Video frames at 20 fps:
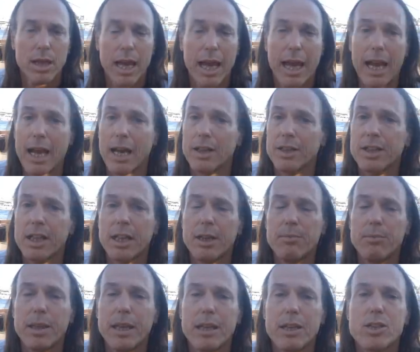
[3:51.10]
and can
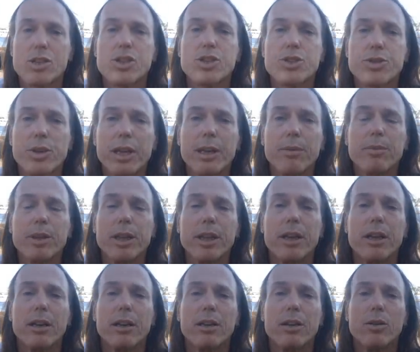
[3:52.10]
be
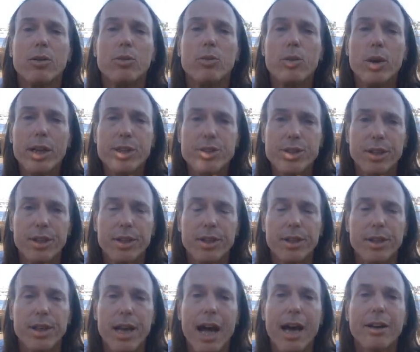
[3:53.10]
extremely rigid.
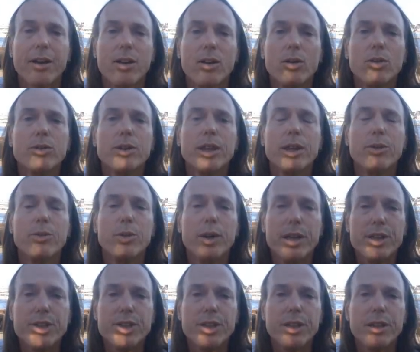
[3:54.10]
Not only
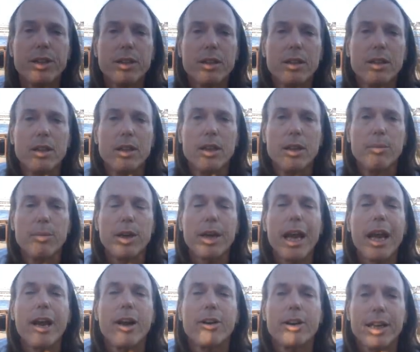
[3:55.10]
rigid, but
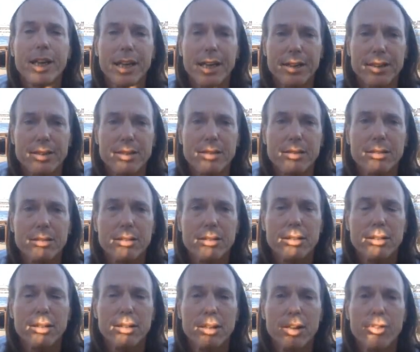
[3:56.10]
arrogant,
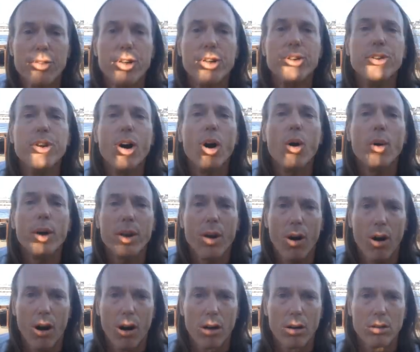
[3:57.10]
the know it
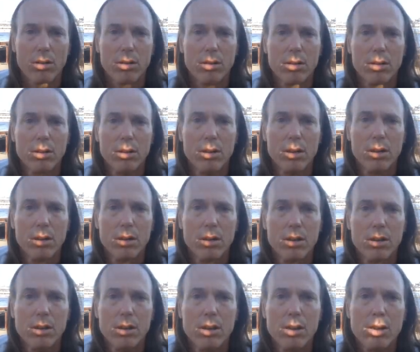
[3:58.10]
all.
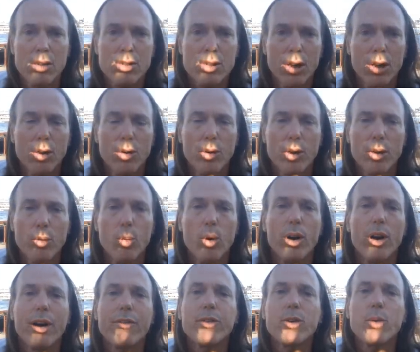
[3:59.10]
So,
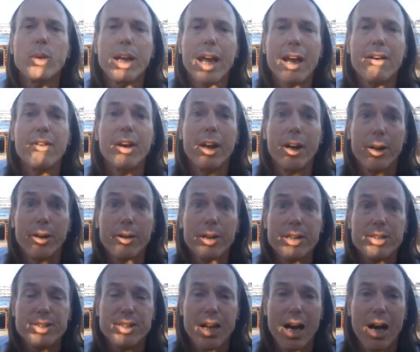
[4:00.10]
wherever we have
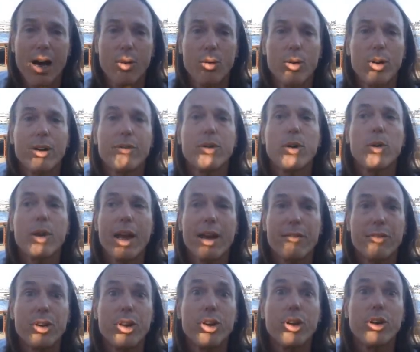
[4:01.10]
Aries now, wherever we
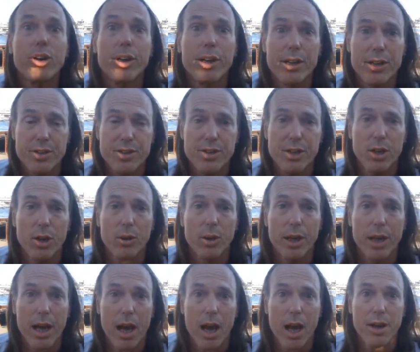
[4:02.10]
have Uranus
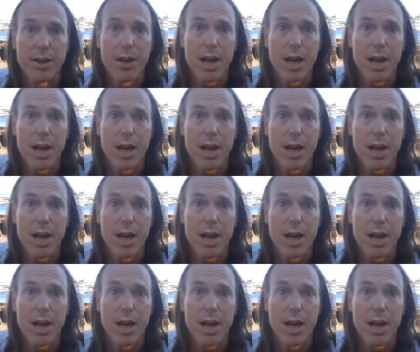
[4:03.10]
going on